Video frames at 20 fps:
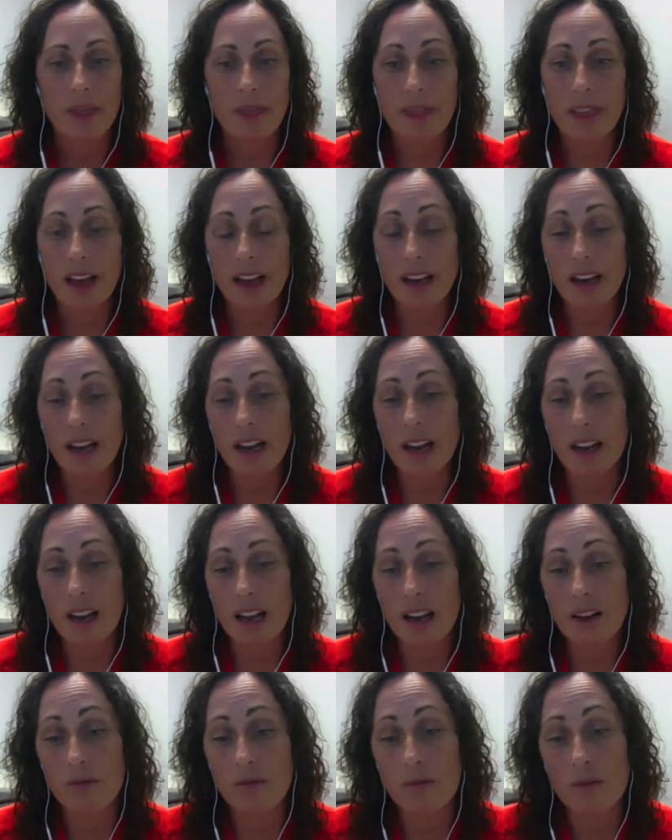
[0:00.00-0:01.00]
Then
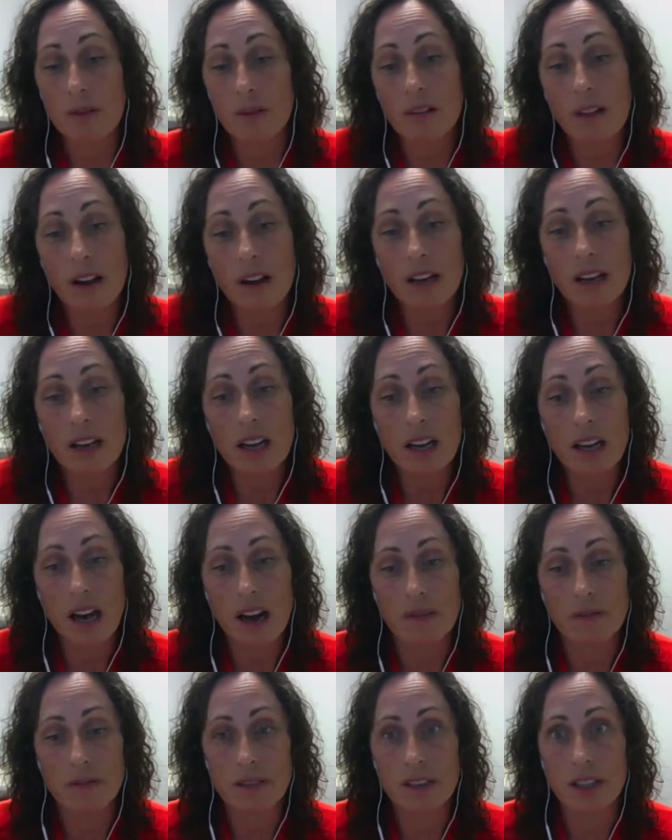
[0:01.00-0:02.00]
if we're lucky
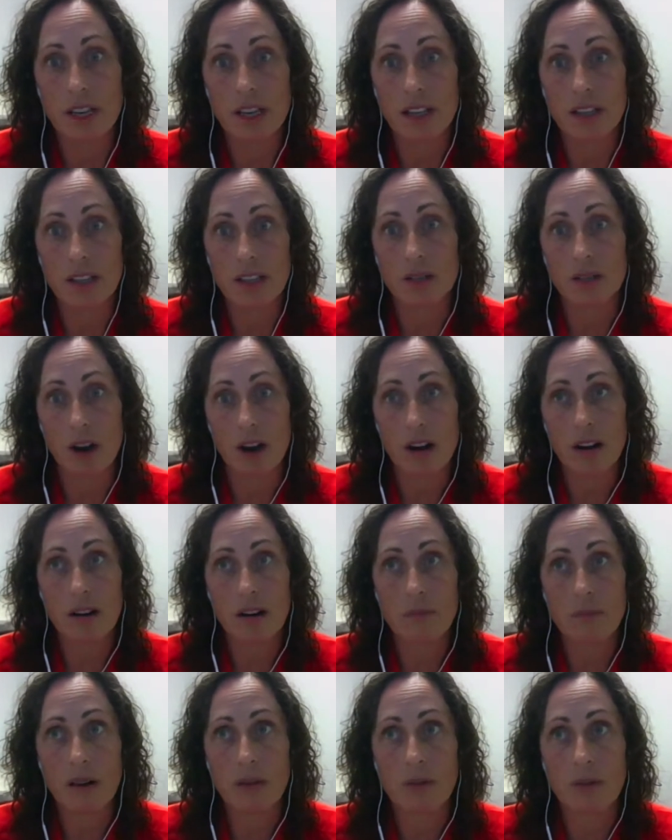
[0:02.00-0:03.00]
enough to get to talk
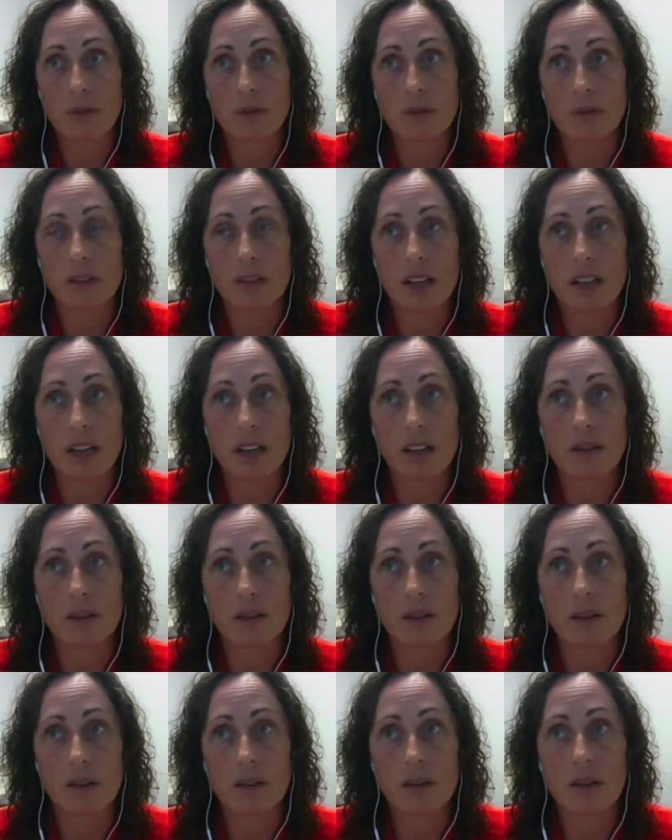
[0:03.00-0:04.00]
about those things
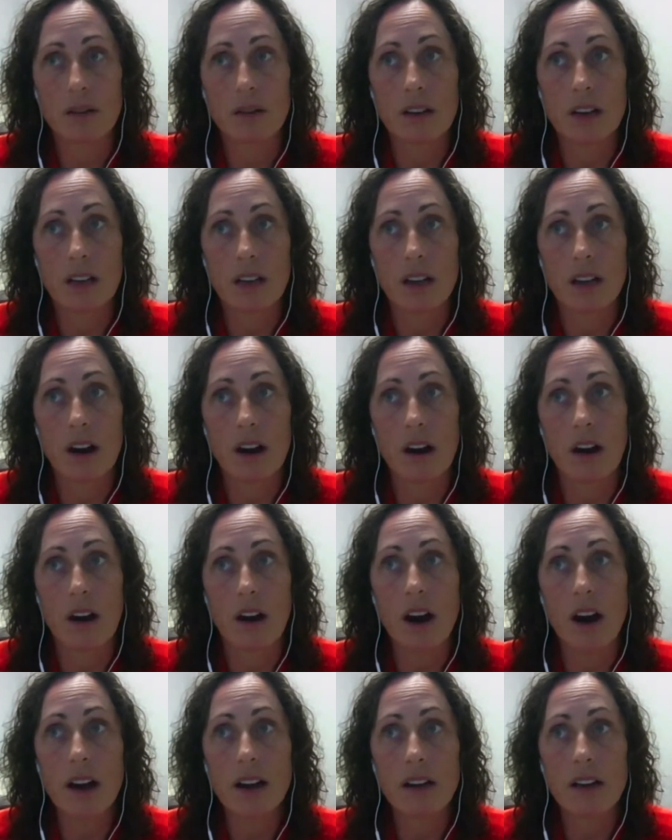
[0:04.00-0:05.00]
early
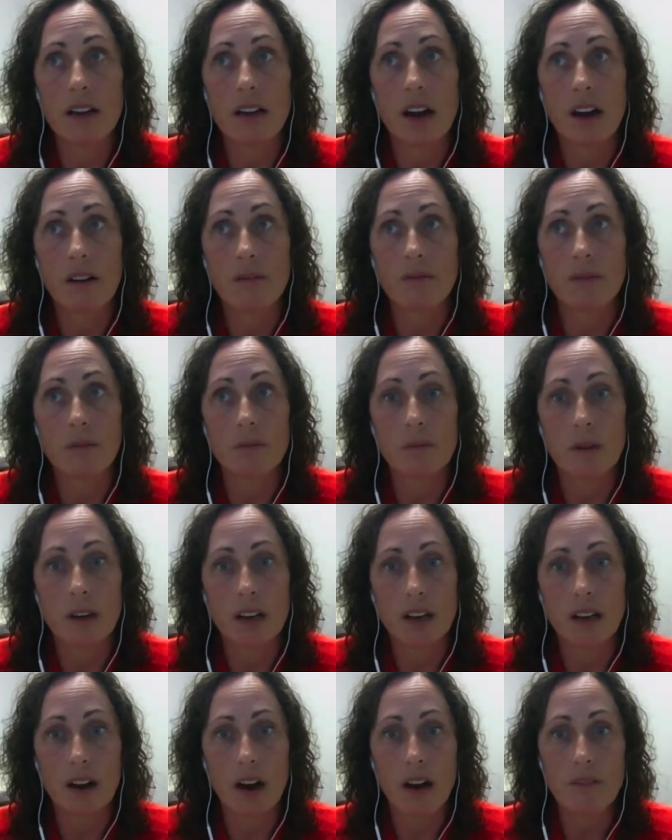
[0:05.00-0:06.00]
on enough, we
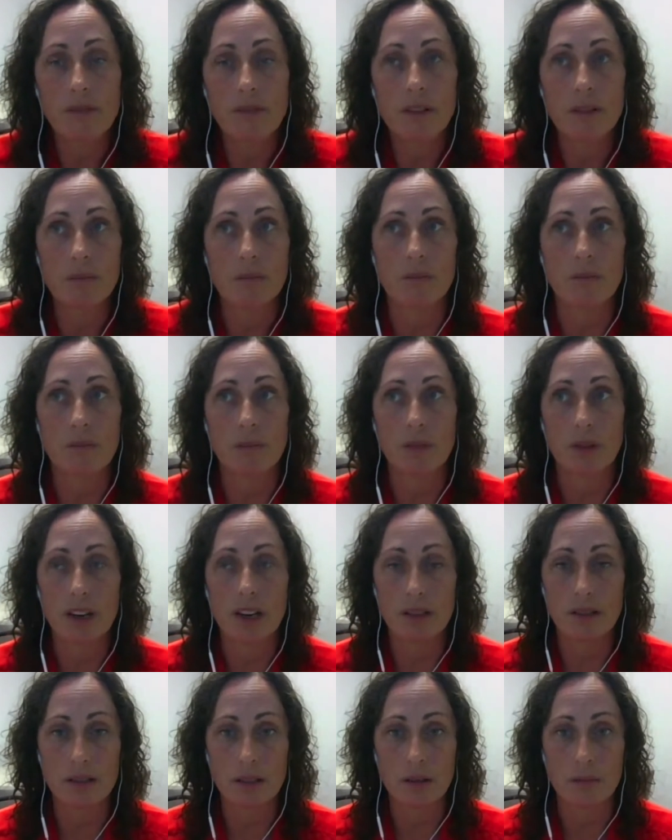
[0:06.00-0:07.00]
can often
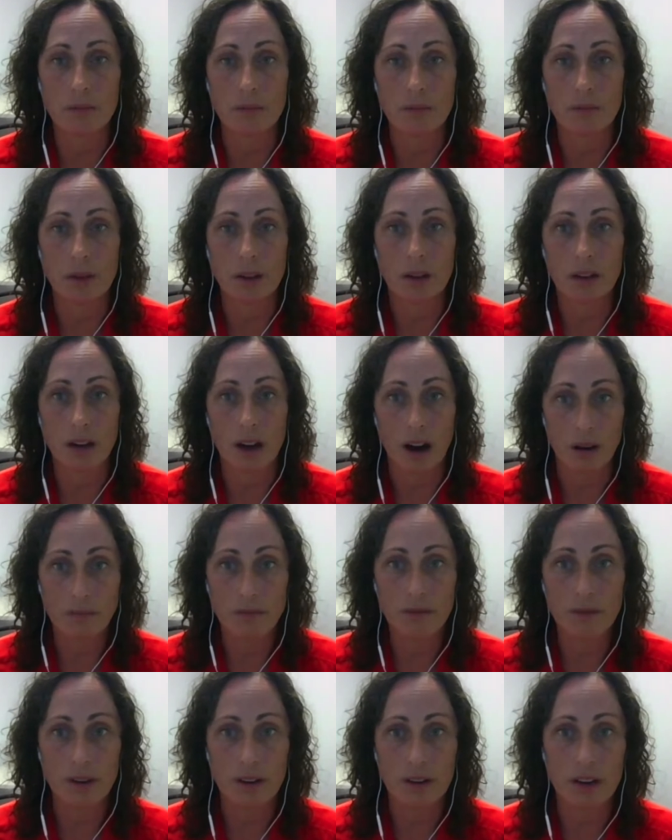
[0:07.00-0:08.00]
bring some
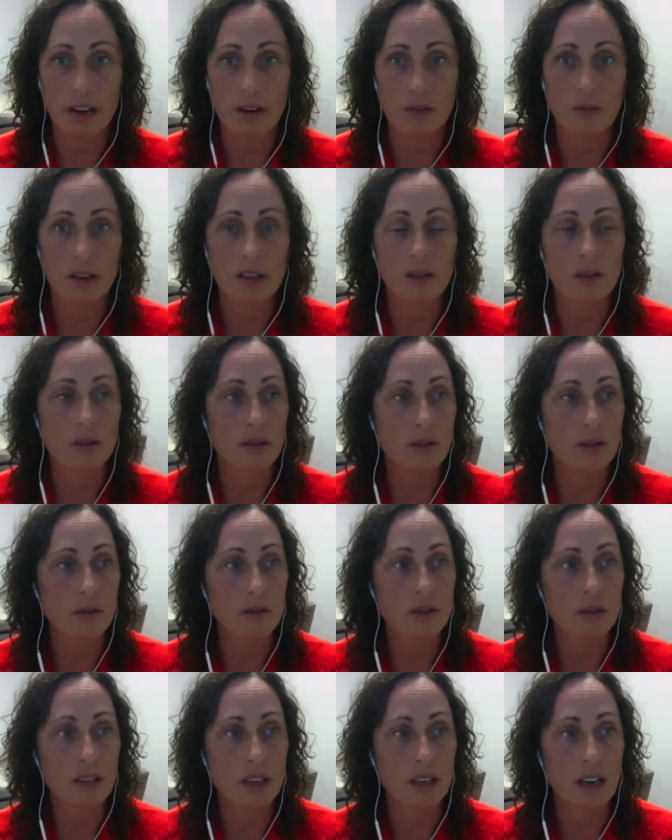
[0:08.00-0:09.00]
comfort and
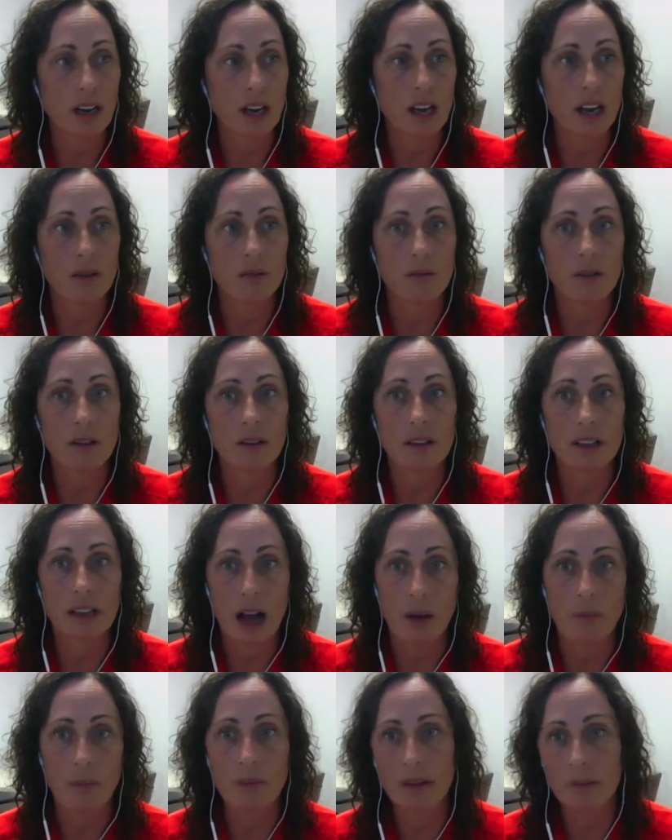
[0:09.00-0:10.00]
resolution in really
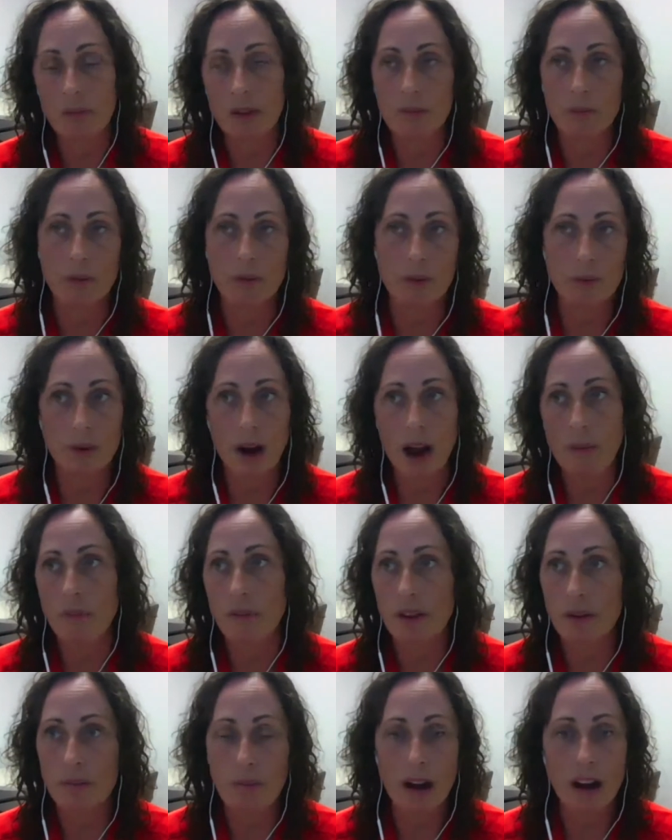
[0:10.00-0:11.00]
helping people wrap
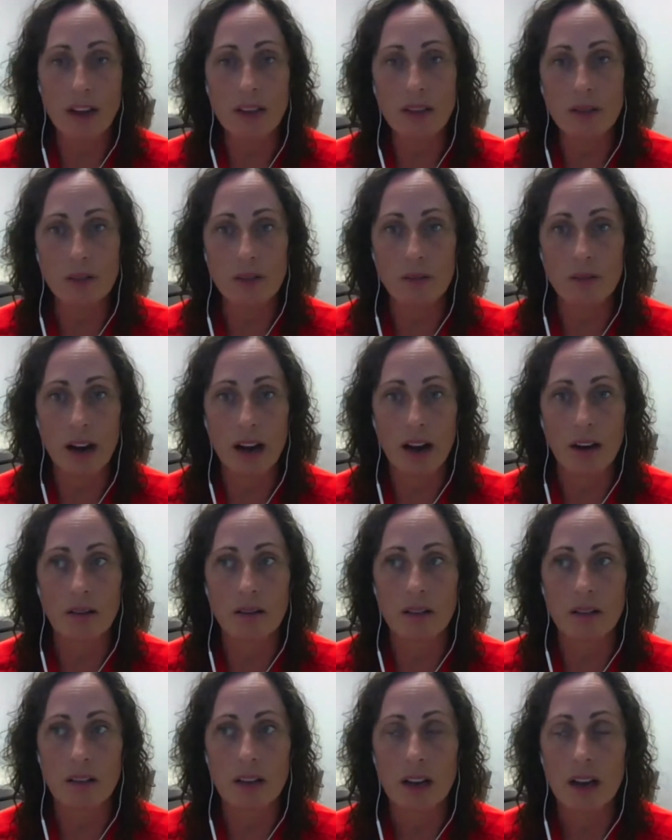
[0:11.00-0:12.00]
their minds
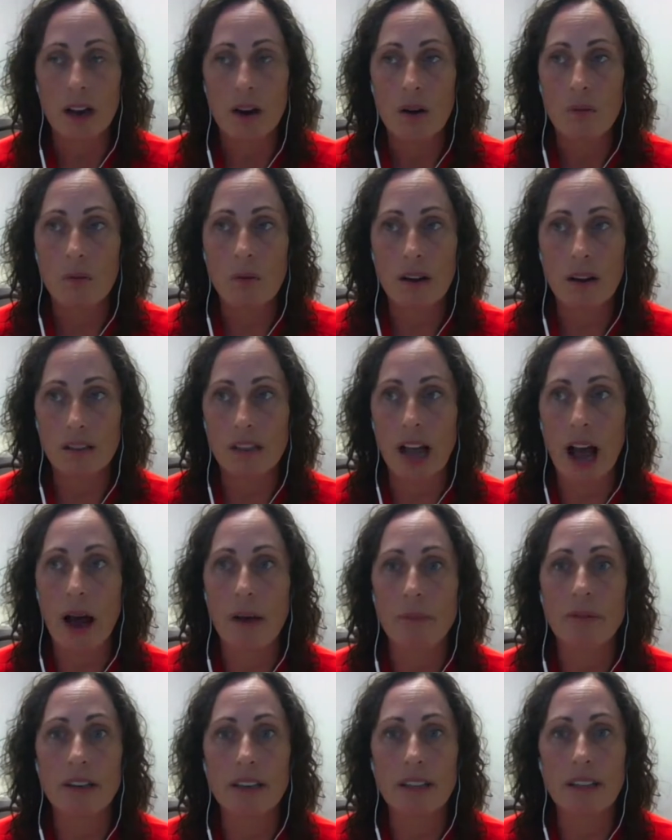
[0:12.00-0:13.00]
around what's
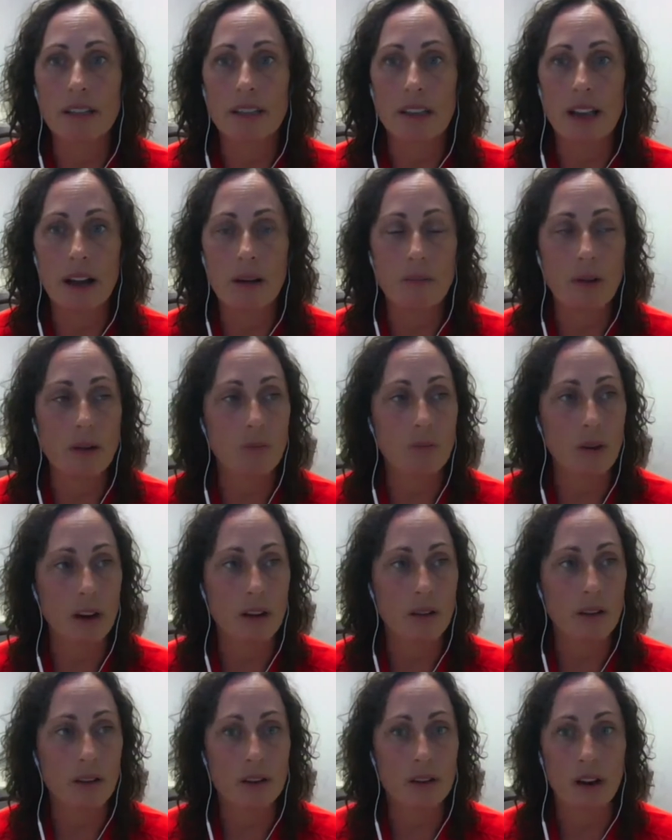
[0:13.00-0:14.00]
happening to them and where
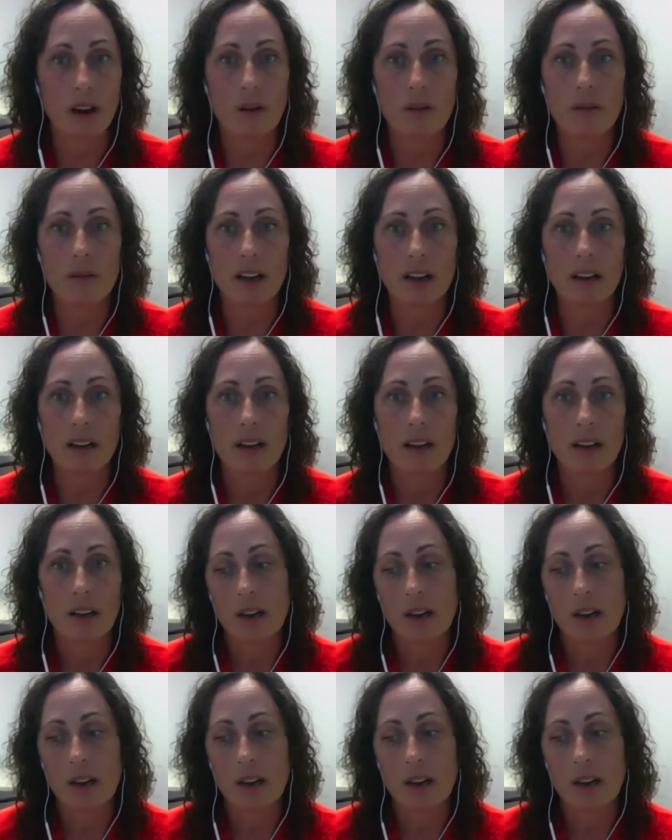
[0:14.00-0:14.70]
they're going,